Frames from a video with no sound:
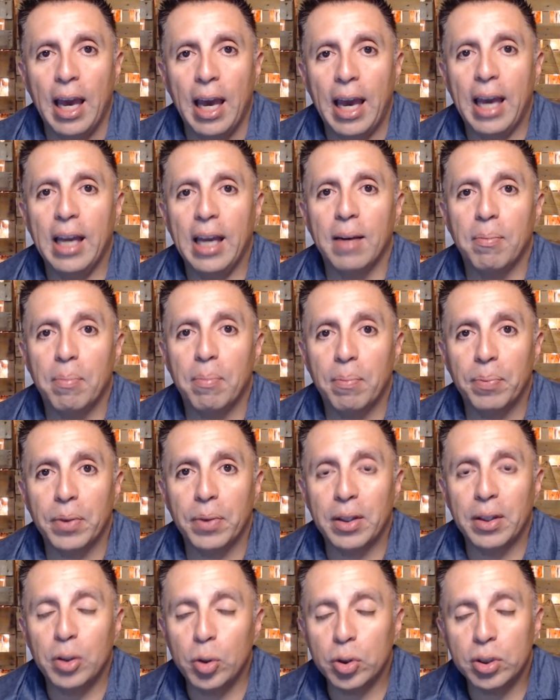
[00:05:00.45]
And
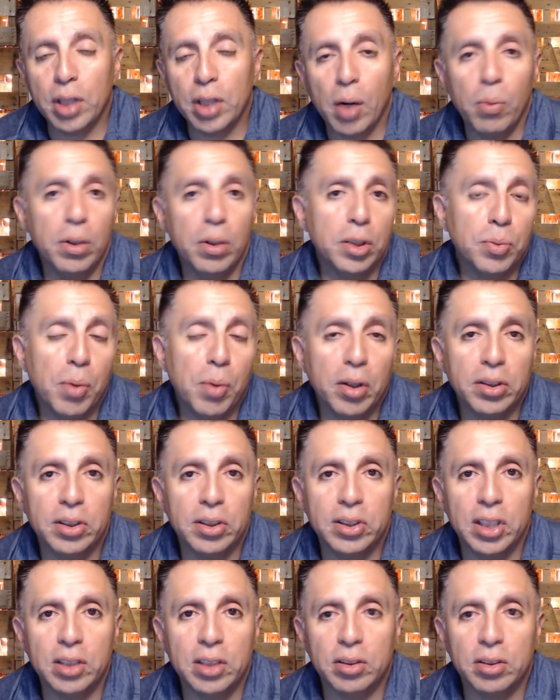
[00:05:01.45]
you start with small
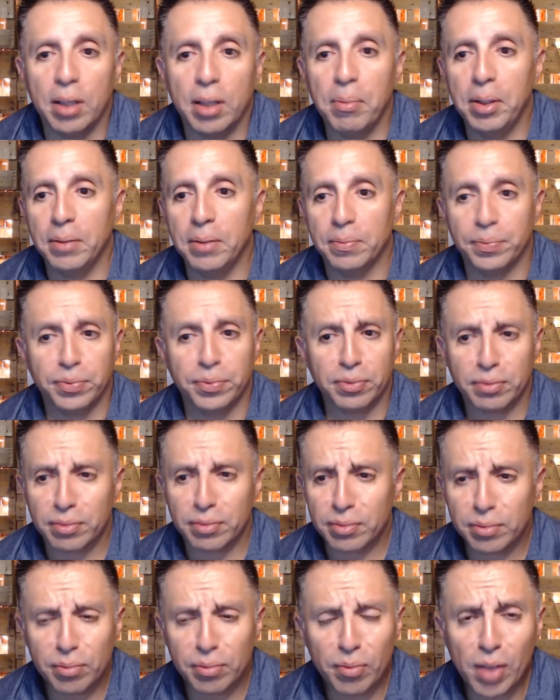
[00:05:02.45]
decisions. I mean,
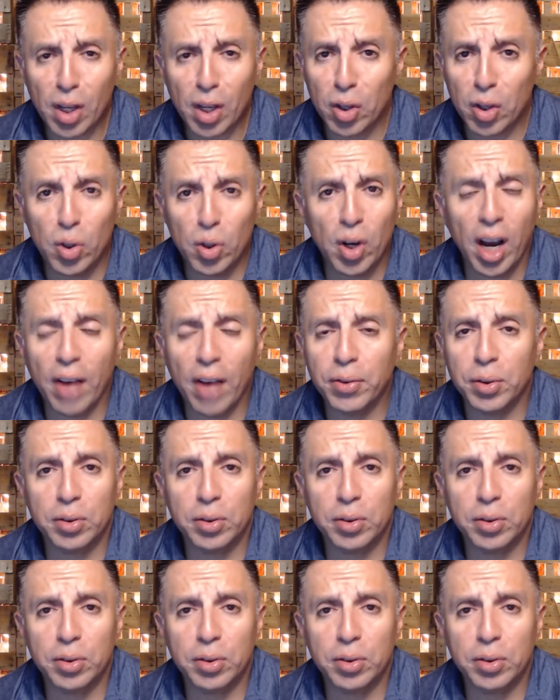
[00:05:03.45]
You don't have to